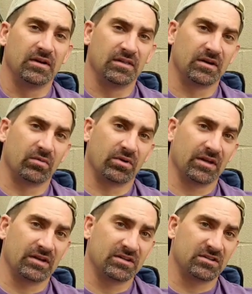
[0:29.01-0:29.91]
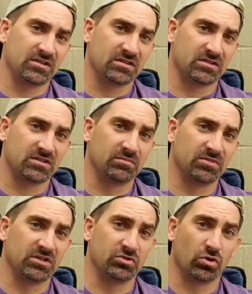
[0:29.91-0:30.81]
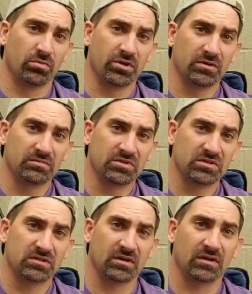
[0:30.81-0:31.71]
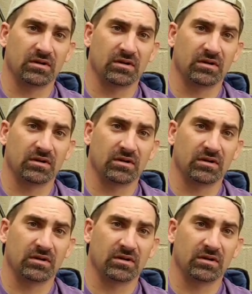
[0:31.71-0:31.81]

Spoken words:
and then I want to get into some dendrobiums